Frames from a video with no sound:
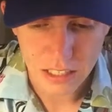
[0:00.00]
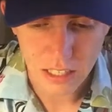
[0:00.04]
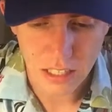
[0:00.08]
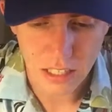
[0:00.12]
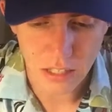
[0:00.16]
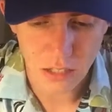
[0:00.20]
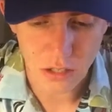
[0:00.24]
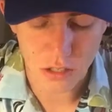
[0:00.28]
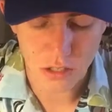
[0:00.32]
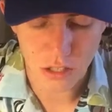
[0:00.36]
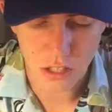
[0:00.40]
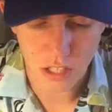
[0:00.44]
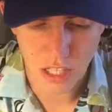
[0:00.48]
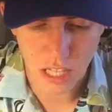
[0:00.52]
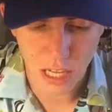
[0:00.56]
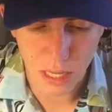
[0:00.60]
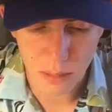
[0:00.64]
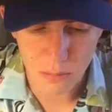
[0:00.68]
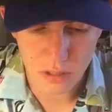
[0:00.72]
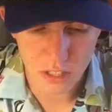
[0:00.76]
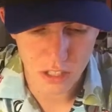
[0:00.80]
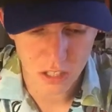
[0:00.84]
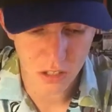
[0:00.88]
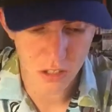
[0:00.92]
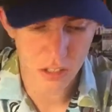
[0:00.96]
Those are the
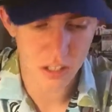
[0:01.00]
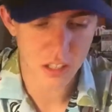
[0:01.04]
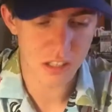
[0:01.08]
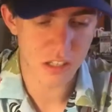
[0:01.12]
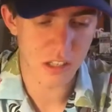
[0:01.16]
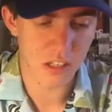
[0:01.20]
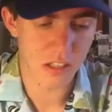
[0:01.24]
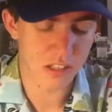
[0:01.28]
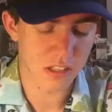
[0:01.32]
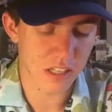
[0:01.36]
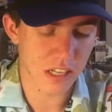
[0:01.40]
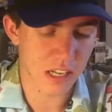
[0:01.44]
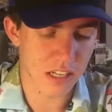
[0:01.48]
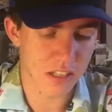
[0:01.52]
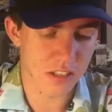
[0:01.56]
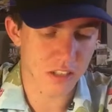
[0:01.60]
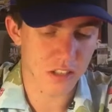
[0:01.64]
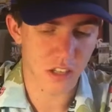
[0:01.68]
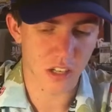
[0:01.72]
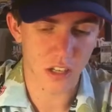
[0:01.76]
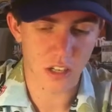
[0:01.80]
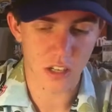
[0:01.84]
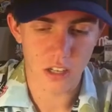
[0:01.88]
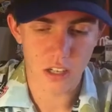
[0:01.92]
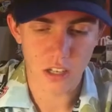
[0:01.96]
Cup Series years that I
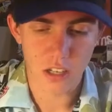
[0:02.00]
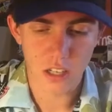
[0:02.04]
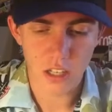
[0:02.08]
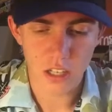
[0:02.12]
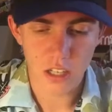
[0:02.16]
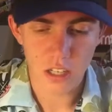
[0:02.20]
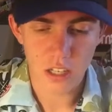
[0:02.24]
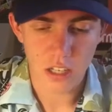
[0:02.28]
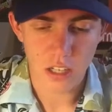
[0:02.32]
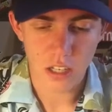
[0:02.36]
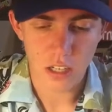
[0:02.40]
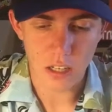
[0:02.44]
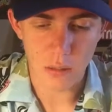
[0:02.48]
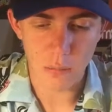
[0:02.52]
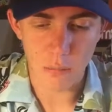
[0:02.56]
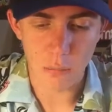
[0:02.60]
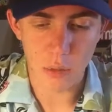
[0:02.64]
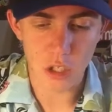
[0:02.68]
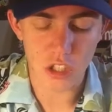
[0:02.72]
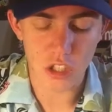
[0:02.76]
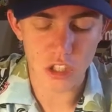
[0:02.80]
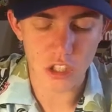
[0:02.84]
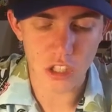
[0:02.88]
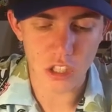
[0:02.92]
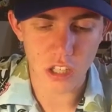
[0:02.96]
saw.
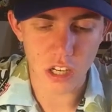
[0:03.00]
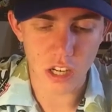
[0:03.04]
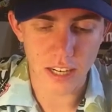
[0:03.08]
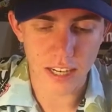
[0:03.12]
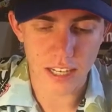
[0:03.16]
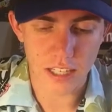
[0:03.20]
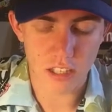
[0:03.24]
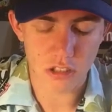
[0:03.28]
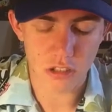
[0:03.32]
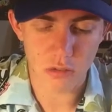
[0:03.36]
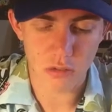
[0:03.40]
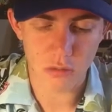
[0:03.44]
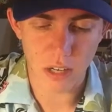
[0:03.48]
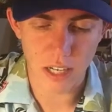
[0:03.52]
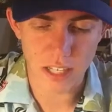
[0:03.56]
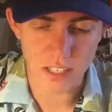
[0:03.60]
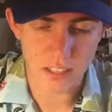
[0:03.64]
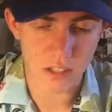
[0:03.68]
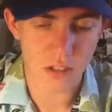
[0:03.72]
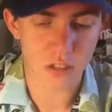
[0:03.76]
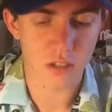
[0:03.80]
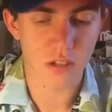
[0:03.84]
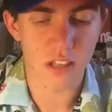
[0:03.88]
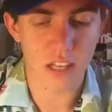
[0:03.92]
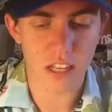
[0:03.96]
Busch did not actually
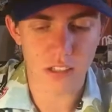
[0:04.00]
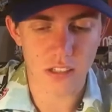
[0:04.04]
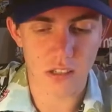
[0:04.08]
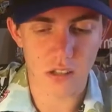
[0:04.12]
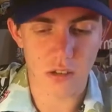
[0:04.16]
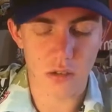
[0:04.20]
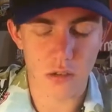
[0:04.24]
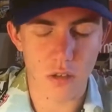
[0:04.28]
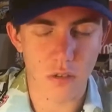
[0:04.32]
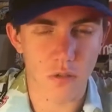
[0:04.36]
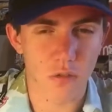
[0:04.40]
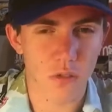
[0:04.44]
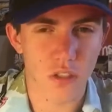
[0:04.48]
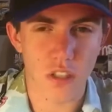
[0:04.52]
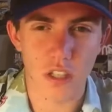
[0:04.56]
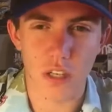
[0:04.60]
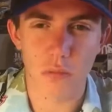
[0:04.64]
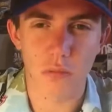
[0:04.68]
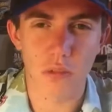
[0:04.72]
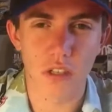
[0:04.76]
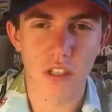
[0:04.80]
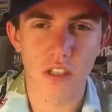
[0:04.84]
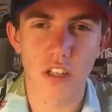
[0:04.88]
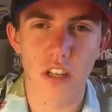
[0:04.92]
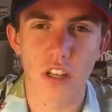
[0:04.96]
race in 2003 for
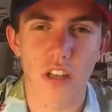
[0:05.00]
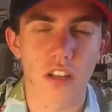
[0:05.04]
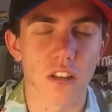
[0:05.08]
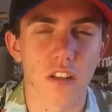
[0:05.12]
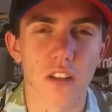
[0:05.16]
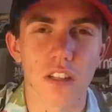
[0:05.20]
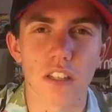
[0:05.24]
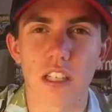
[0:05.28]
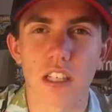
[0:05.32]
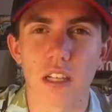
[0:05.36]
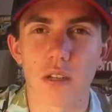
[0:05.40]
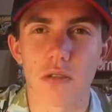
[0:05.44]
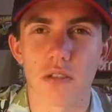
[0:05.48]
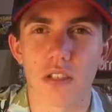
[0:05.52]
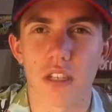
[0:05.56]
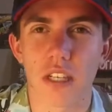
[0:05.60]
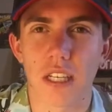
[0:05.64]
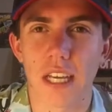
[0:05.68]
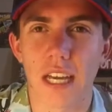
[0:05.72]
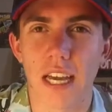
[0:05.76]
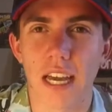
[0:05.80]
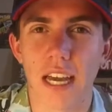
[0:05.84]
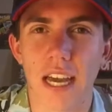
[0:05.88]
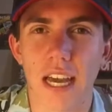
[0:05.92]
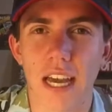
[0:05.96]
some reason on the list I was
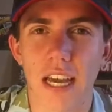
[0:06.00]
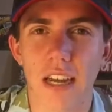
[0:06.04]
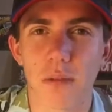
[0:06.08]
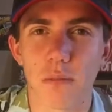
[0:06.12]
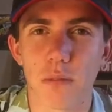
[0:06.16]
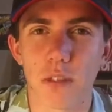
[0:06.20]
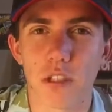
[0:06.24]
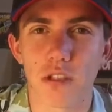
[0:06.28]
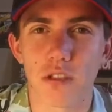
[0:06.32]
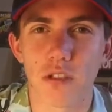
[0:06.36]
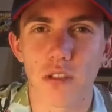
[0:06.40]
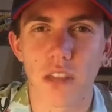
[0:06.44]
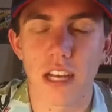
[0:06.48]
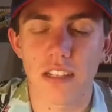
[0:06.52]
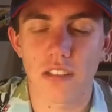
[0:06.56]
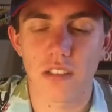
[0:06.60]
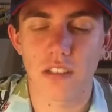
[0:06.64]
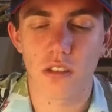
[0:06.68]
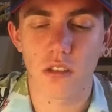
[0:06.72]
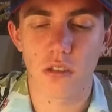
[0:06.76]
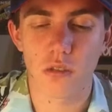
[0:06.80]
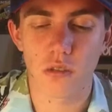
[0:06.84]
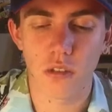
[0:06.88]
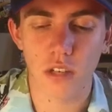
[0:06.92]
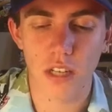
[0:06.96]
looking at. I had him in
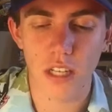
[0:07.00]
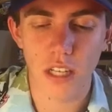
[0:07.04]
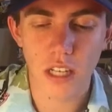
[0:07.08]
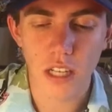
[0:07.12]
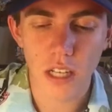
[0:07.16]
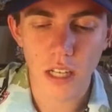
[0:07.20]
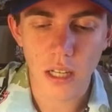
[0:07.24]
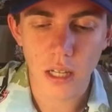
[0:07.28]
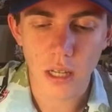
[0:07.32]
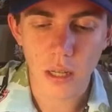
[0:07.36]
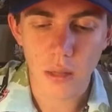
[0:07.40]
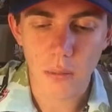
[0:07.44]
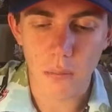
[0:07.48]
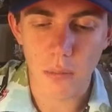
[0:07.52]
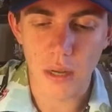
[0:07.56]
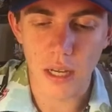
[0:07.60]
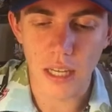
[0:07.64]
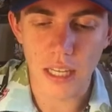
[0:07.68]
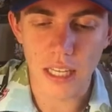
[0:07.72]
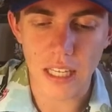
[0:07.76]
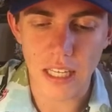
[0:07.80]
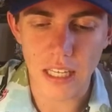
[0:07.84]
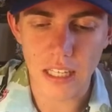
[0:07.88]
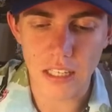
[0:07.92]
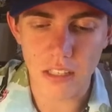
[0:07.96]
2003,
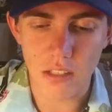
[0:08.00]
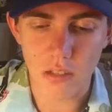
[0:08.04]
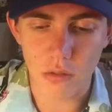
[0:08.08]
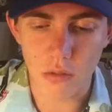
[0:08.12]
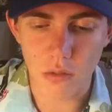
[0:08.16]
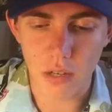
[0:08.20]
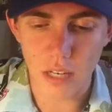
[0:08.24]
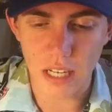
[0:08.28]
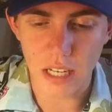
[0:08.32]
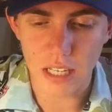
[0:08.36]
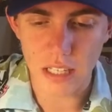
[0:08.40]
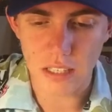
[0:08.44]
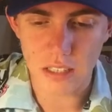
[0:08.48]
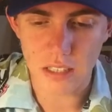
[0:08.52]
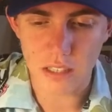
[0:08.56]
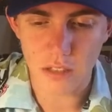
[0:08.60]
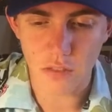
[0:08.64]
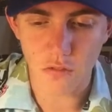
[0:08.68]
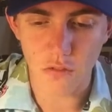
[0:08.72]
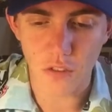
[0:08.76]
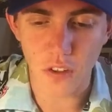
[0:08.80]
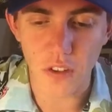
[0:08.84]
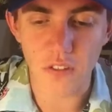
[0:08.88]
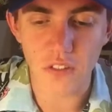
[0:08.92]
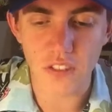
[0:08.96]
but he has
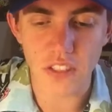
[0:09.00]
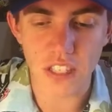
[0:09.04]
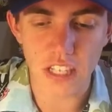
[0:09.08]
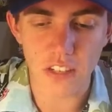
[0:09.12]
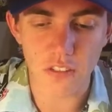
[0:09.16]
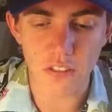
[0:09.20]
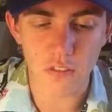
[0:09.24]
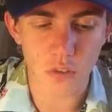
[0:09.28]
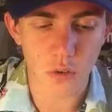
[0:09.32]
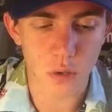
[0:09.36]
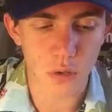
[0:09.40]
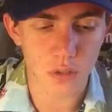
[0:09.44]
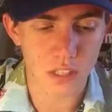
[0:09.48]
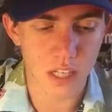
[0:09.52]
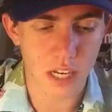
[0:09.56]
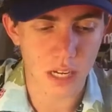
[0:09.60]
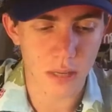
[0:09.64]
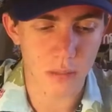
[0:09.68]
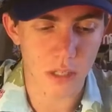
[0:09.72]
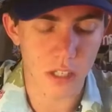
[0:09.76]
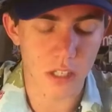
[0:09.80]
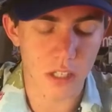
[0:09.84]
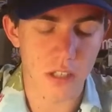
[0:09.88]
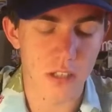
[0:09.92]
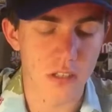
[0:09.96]
raced 15
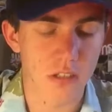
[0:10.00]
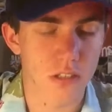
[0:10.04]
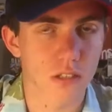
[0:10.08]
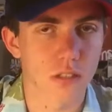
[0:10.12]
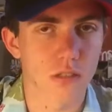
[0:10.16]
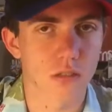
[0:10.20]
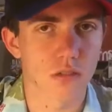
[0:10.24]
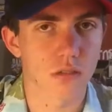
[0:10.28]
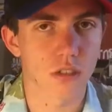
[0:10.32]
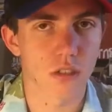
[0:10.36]
full-time years.